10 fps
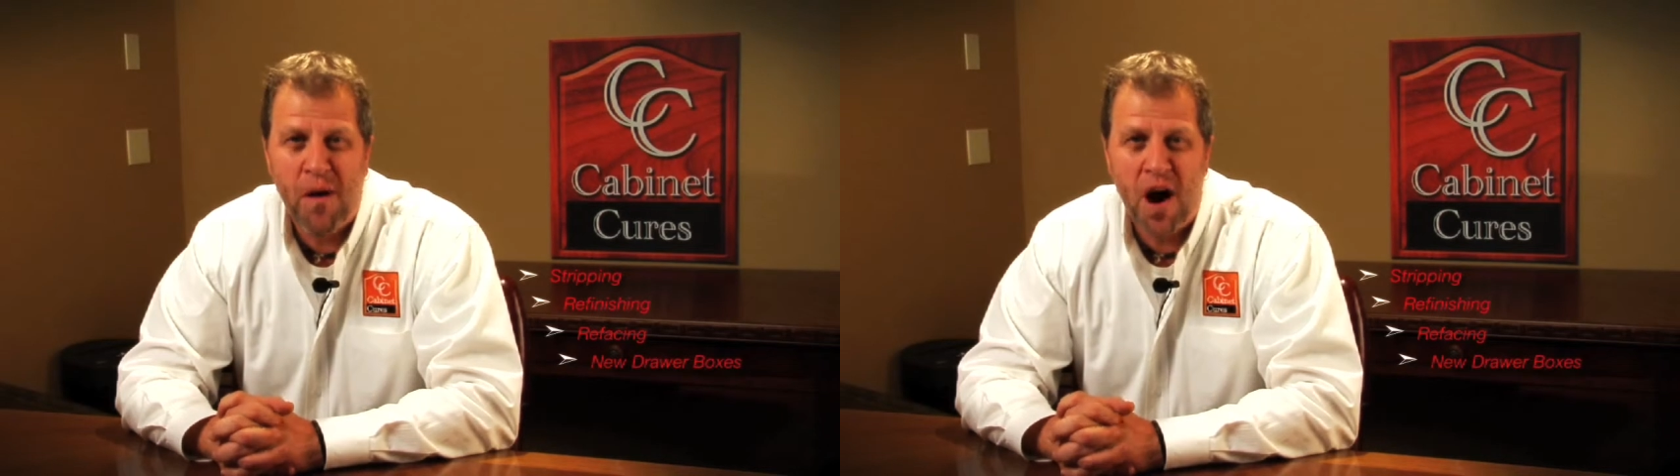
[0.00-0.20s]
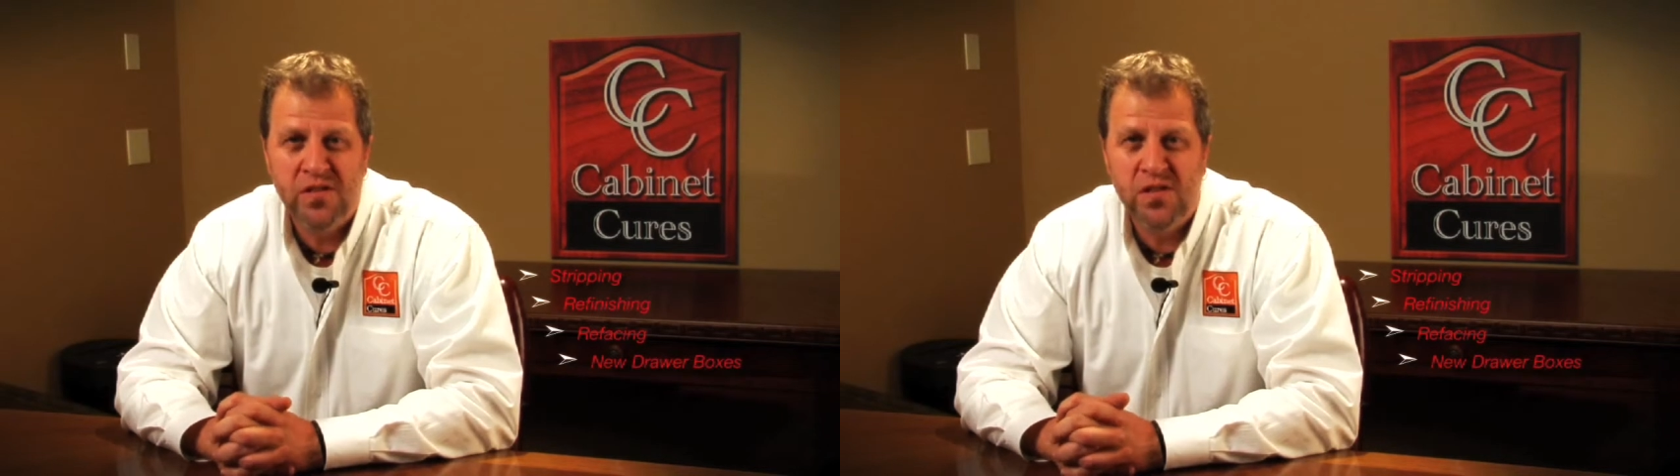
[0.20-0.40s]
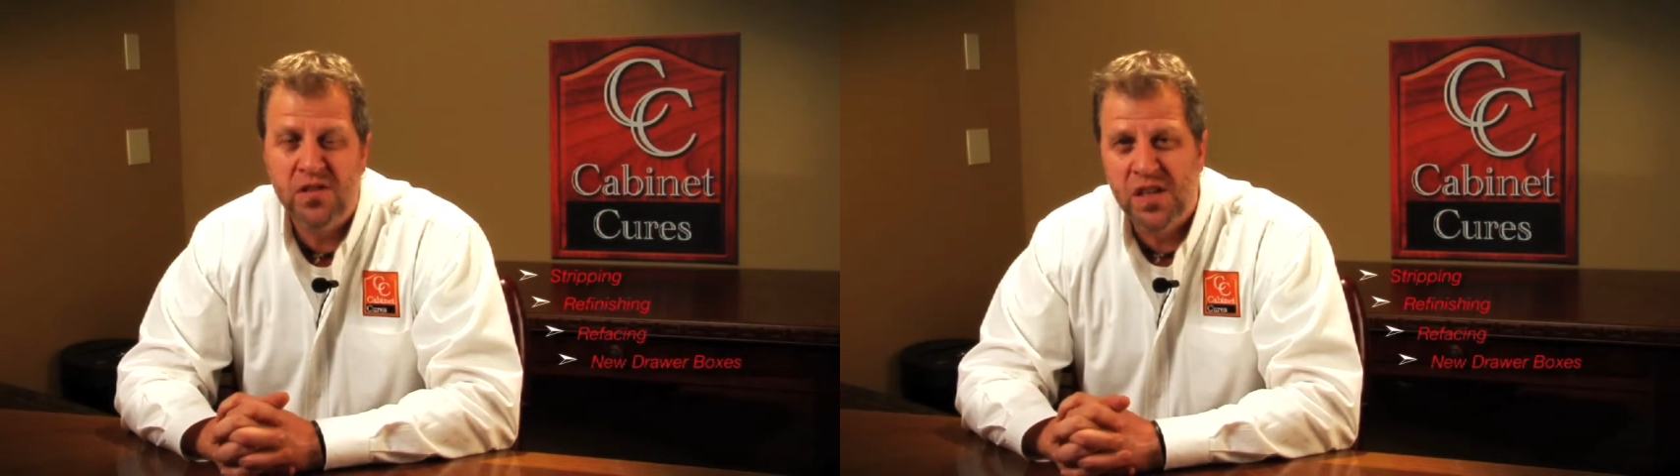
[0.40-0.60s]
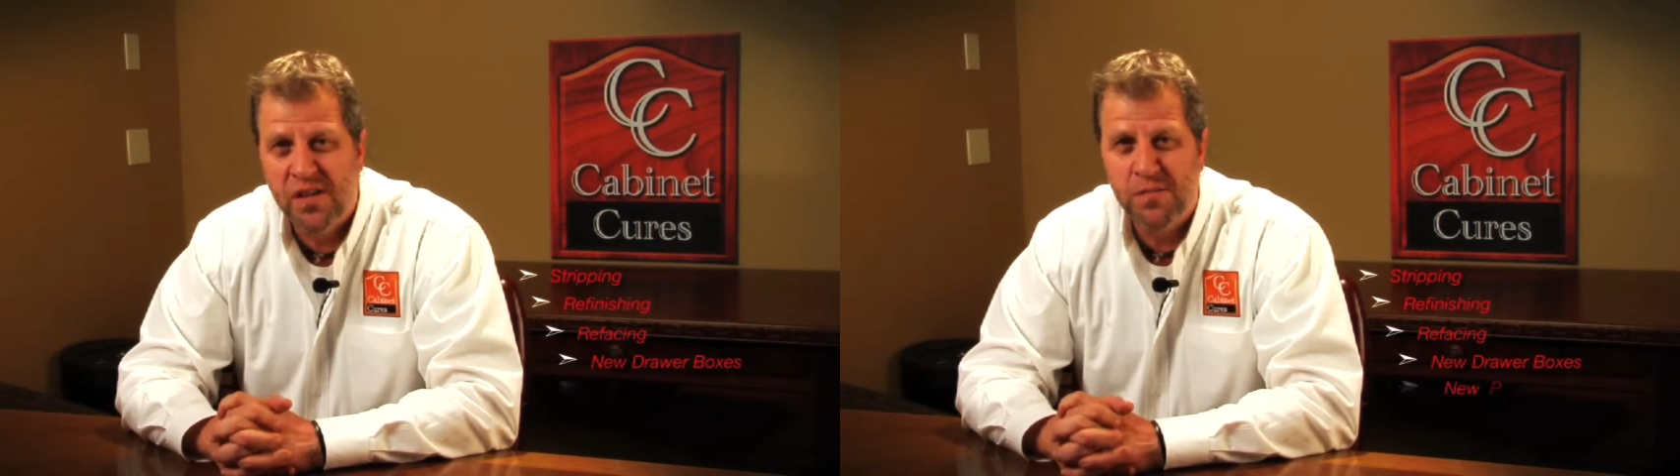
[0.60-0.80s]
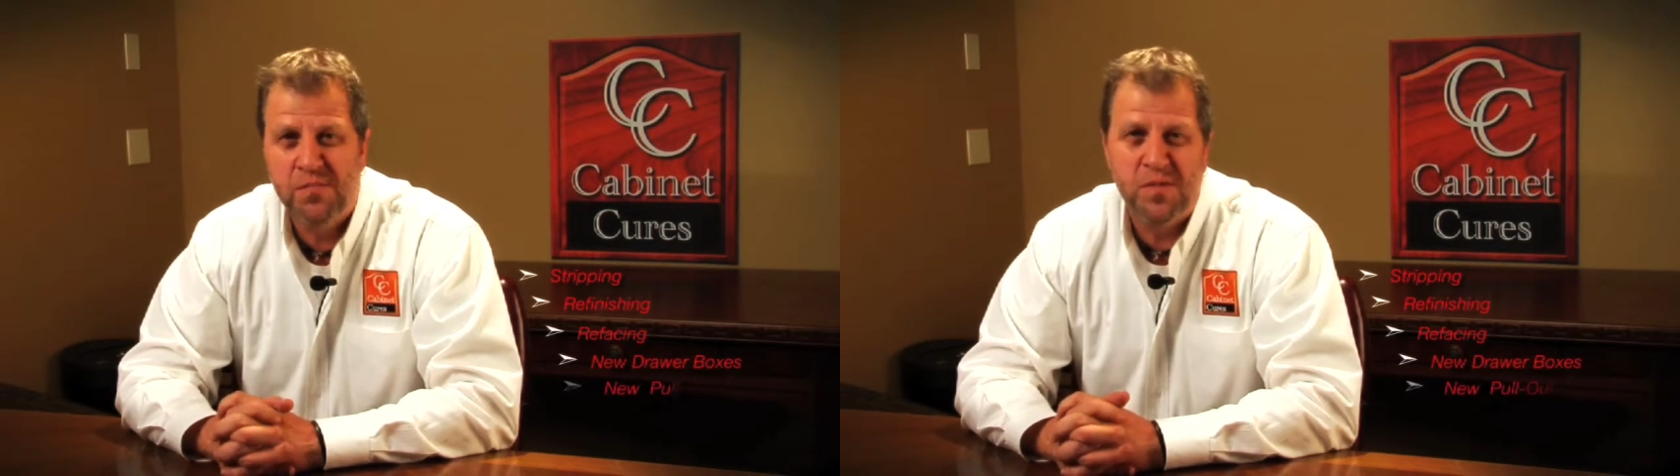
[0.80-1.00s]
boxes,
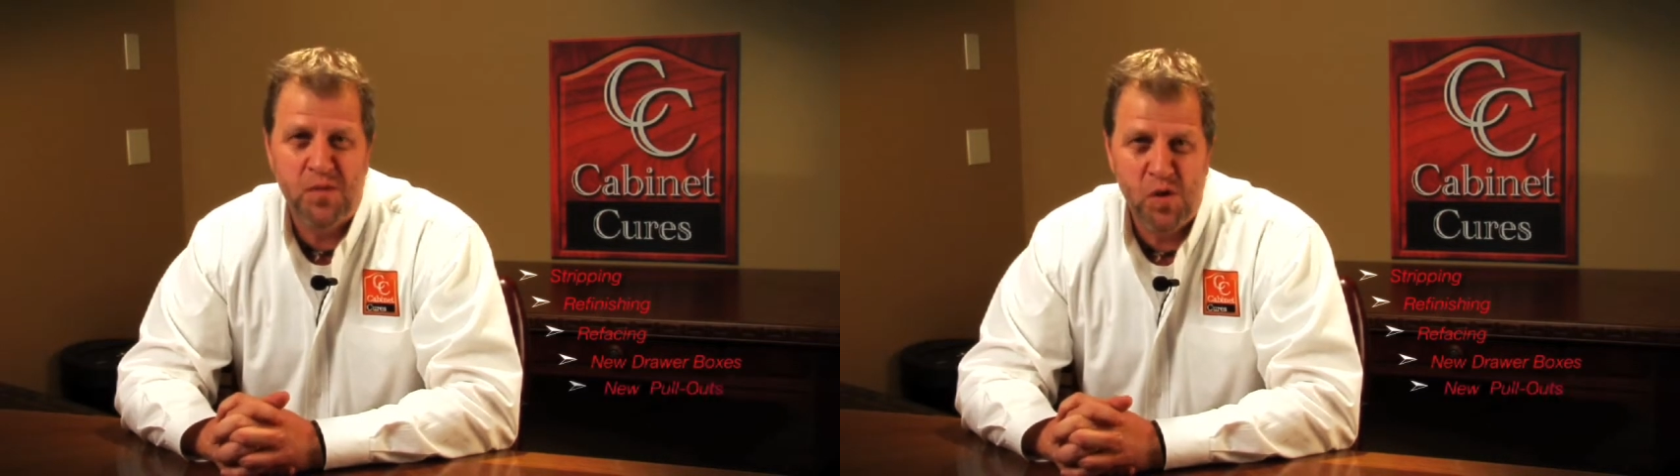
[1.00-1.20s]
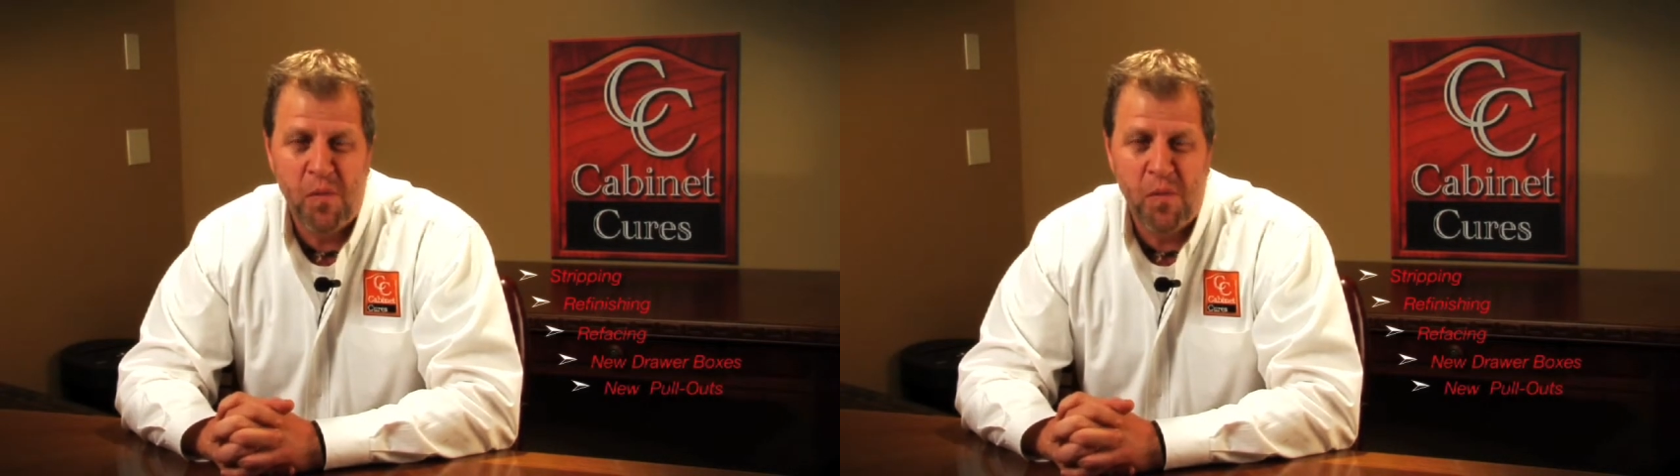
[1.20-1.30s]
give them some new